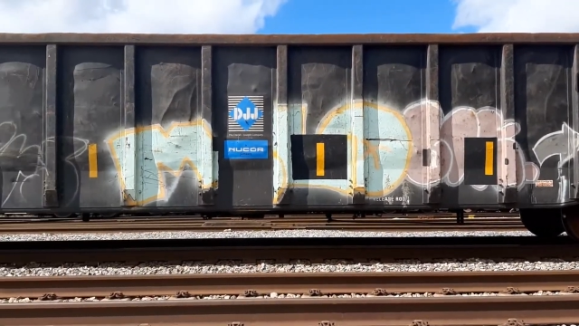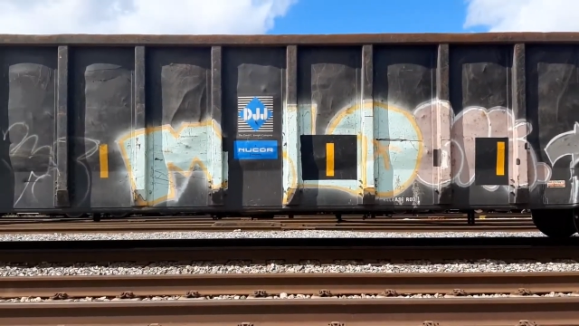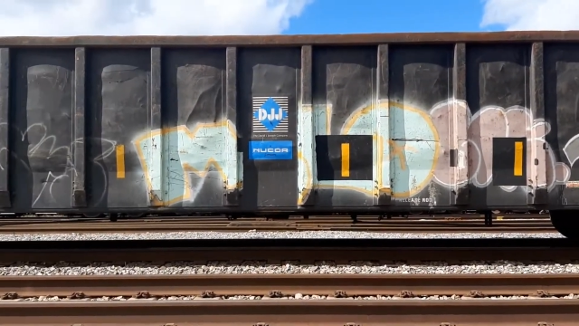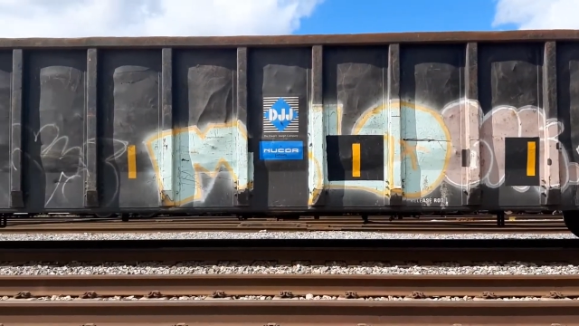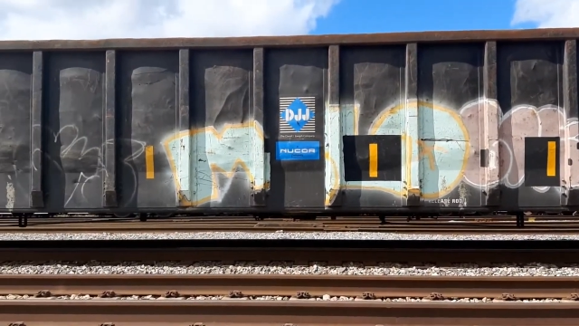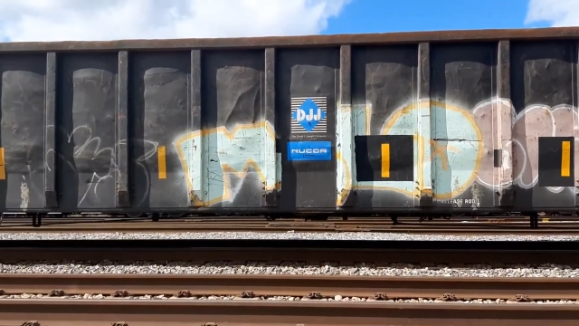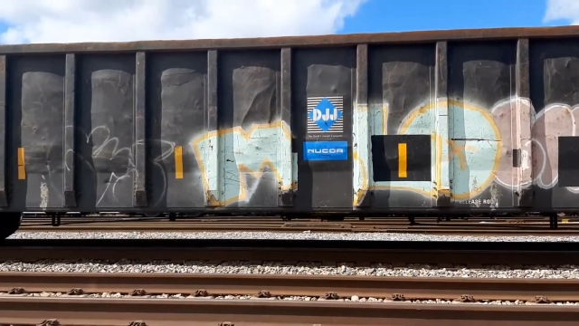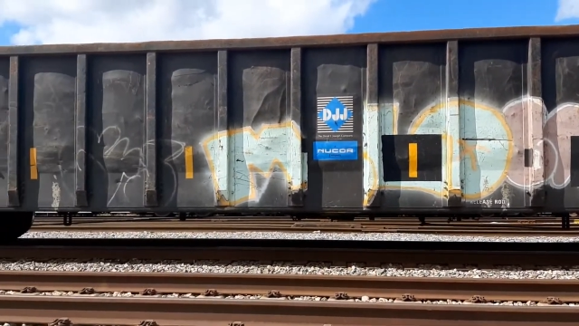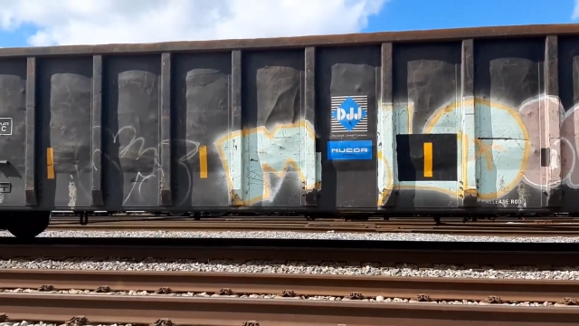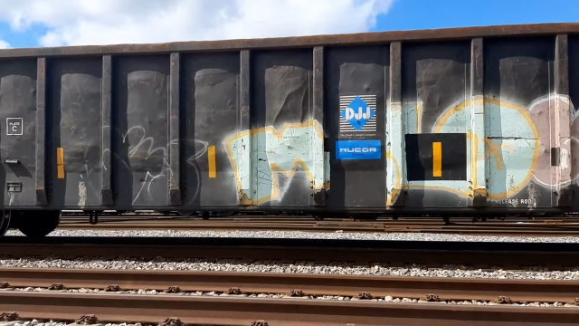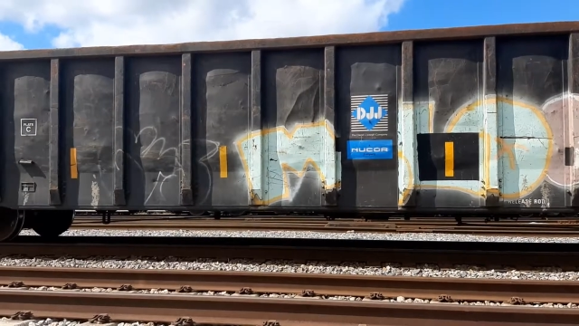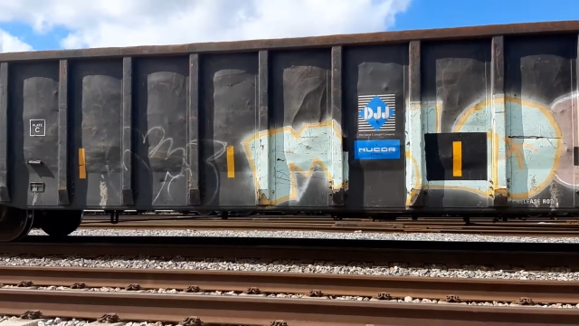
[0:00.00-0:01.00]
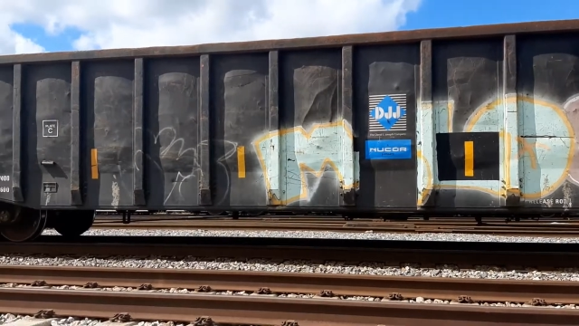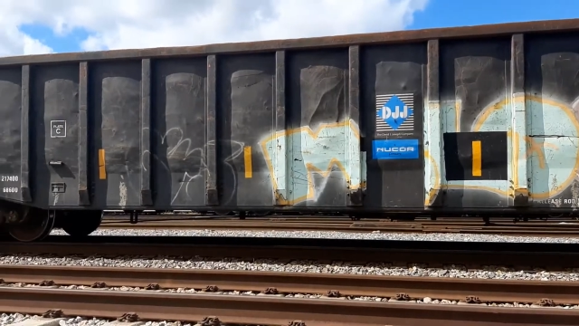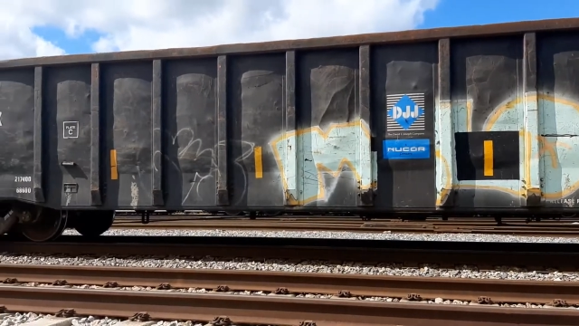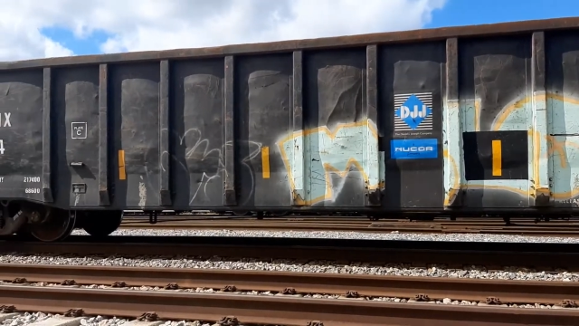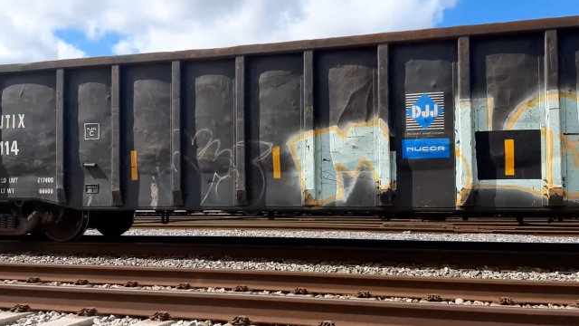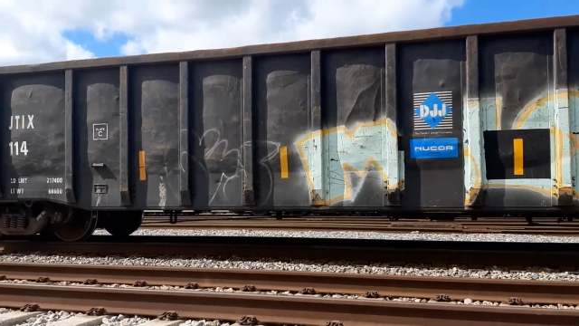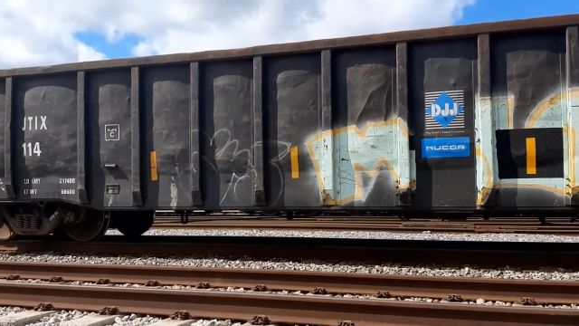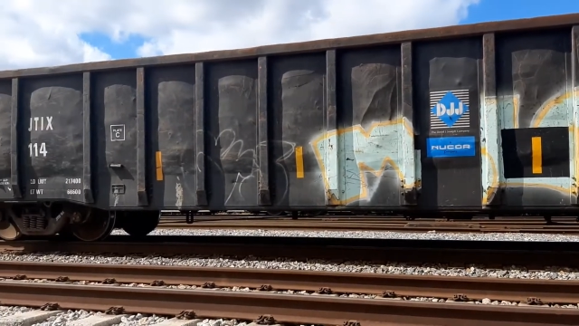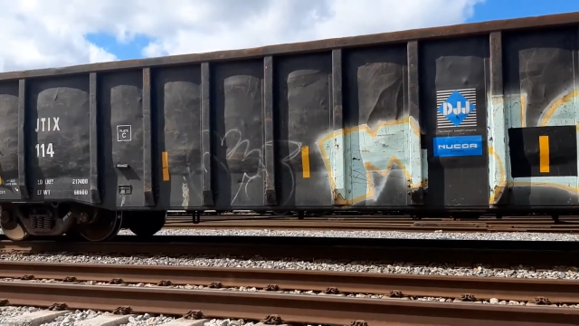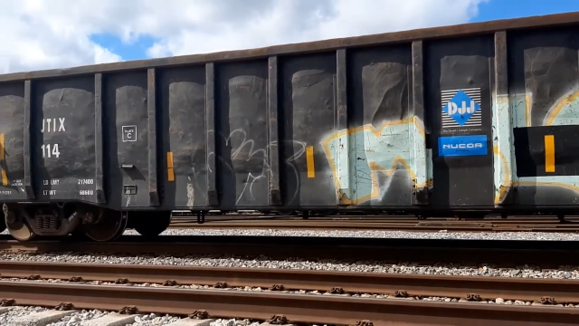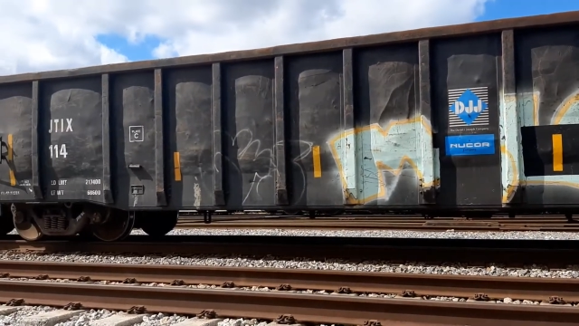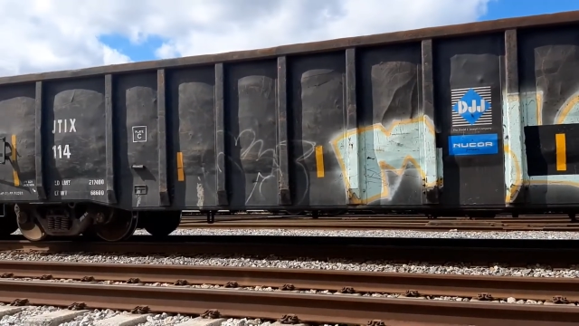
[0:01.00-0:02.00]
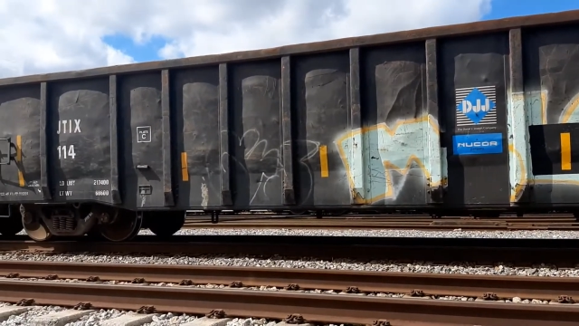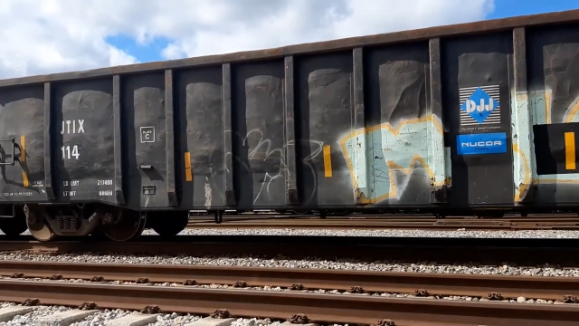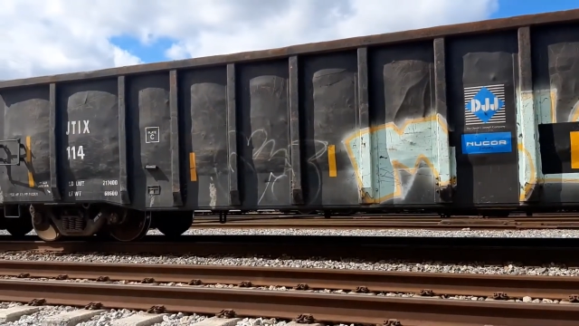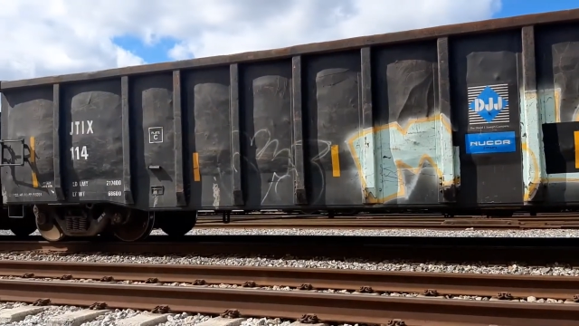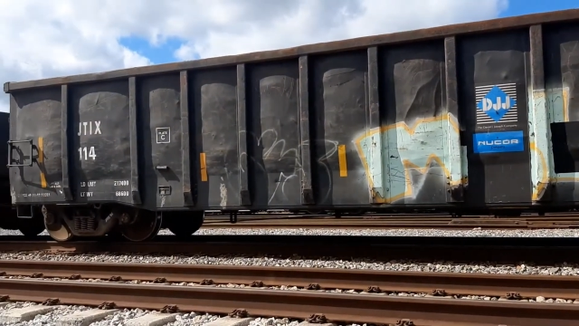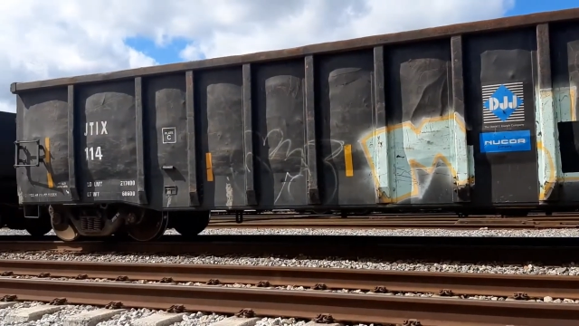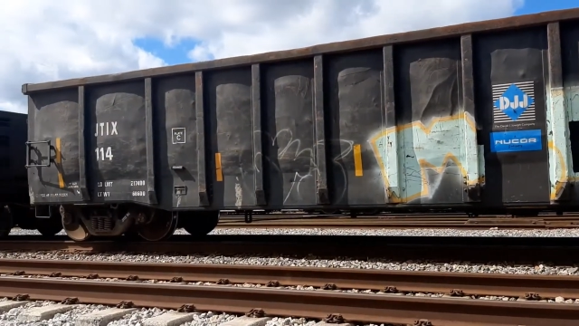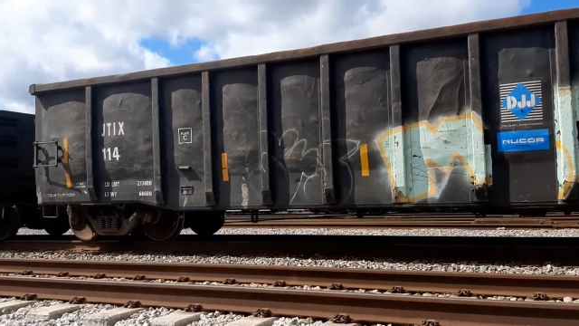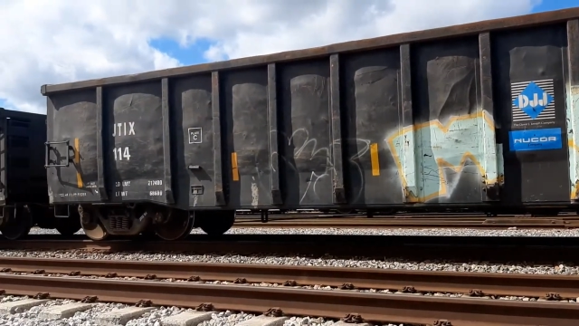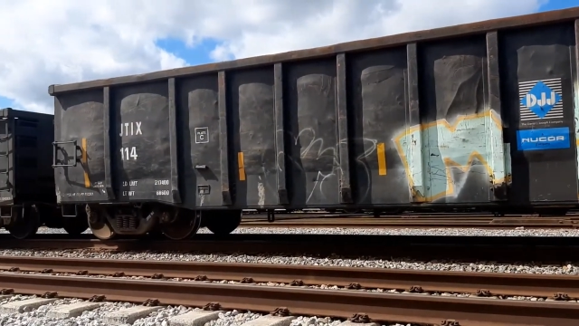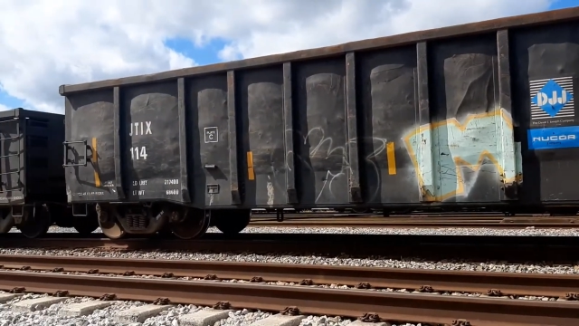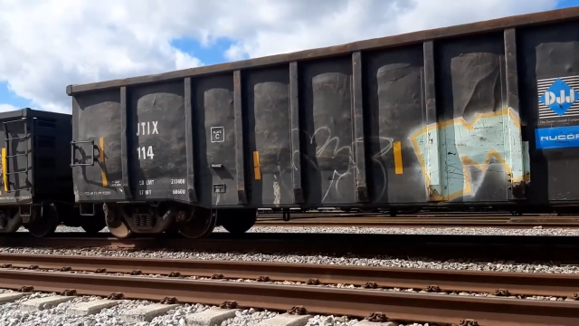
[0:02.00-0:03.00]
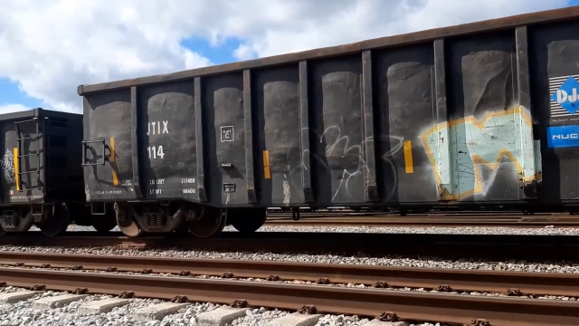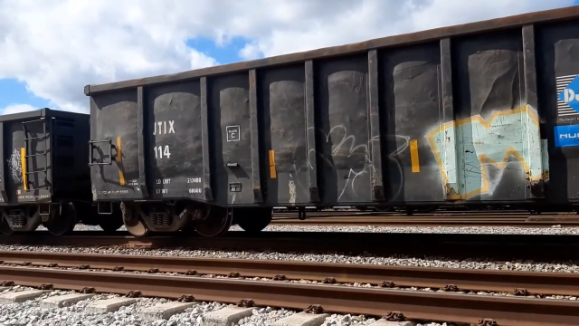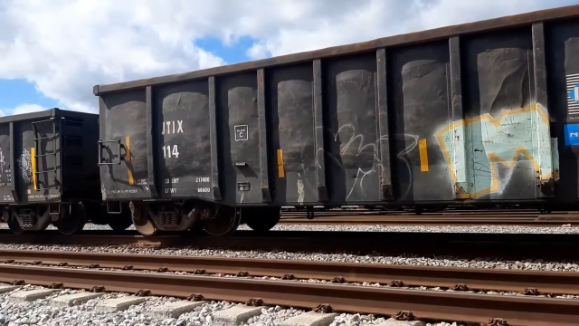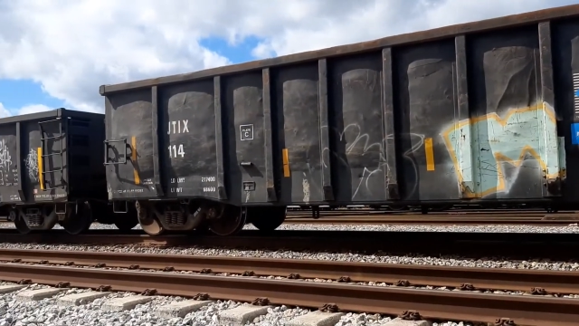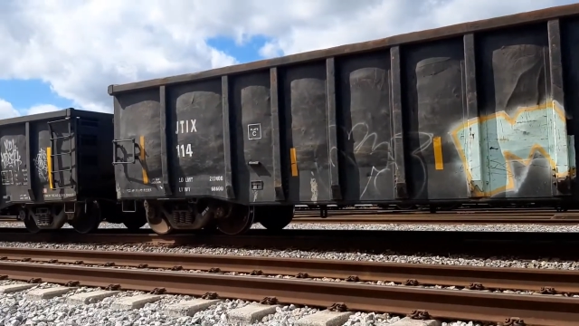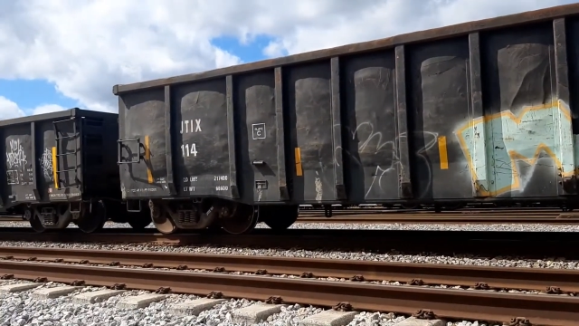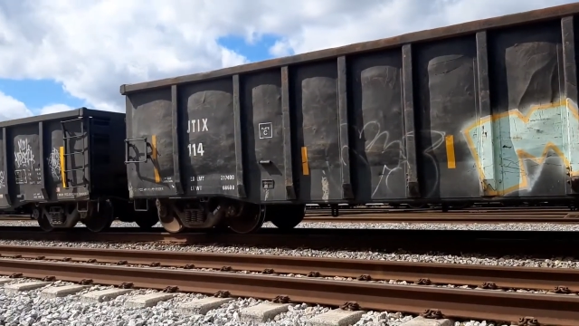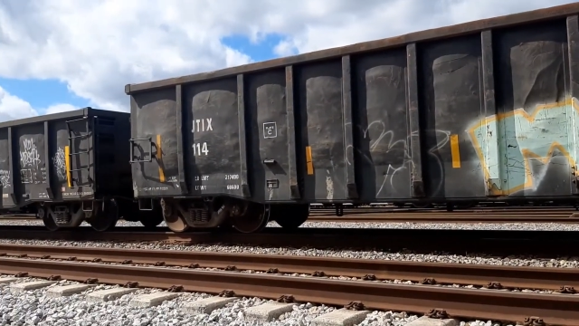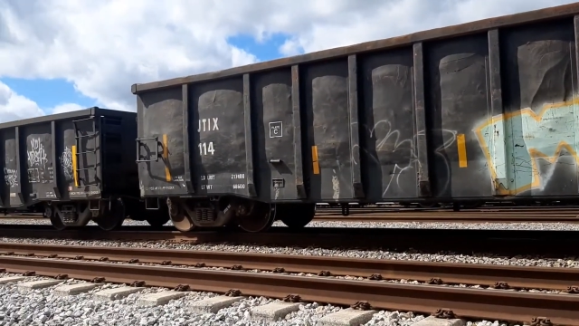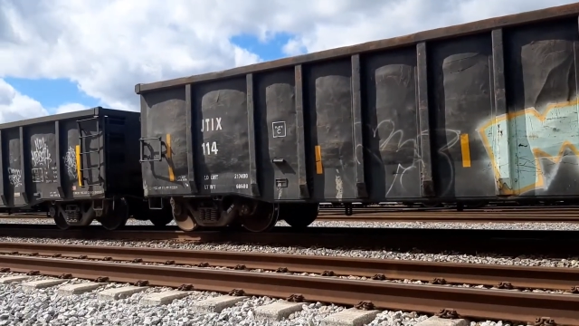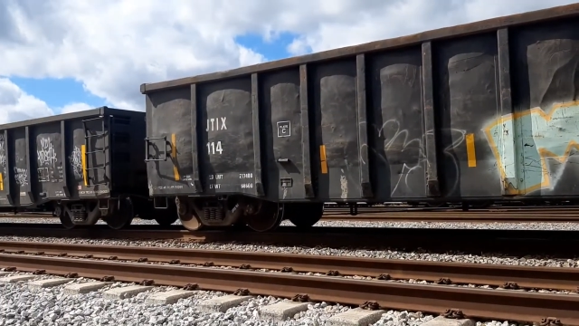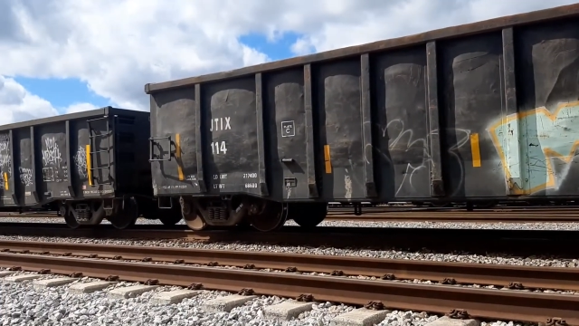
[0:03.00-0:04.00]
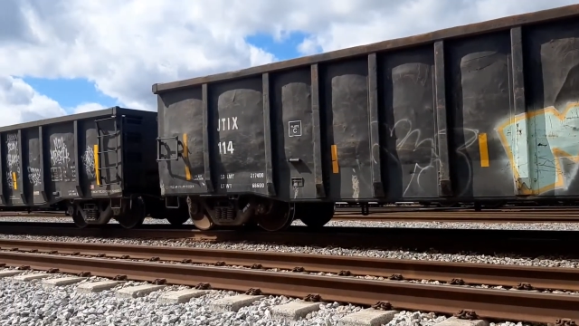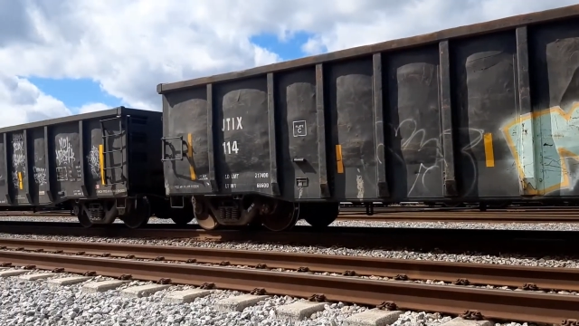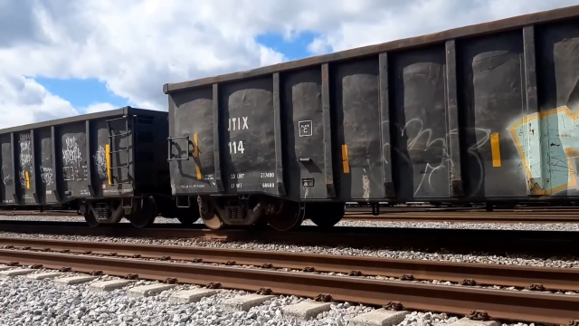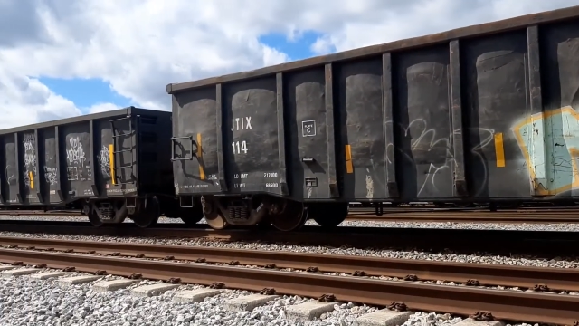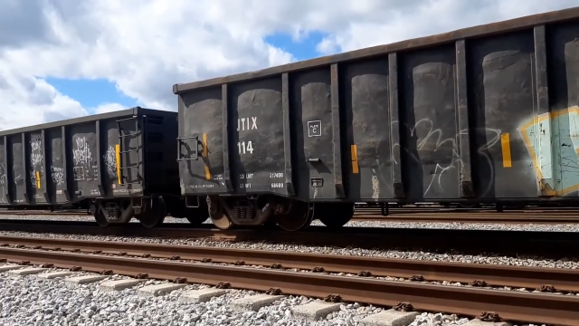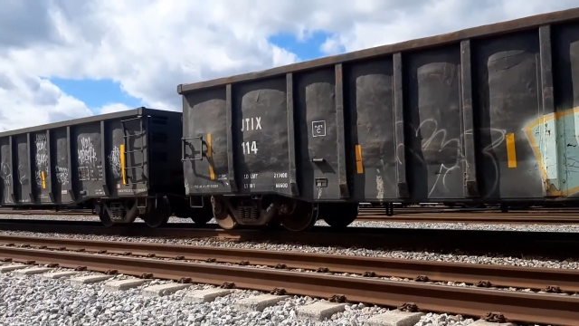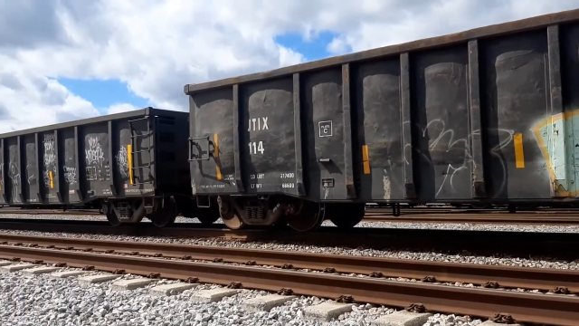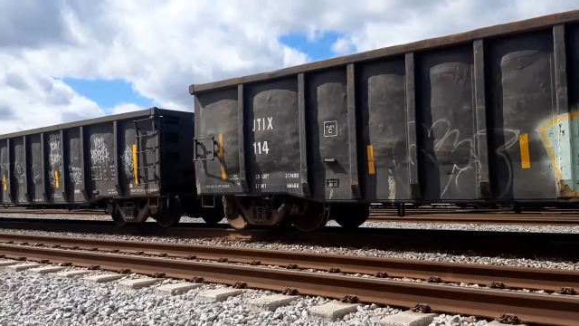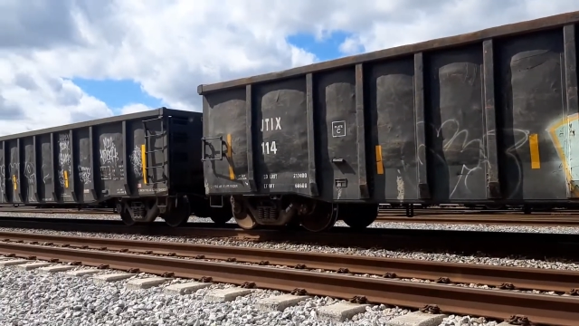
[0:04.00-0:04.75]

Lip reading: Nobody's mouth can be seen.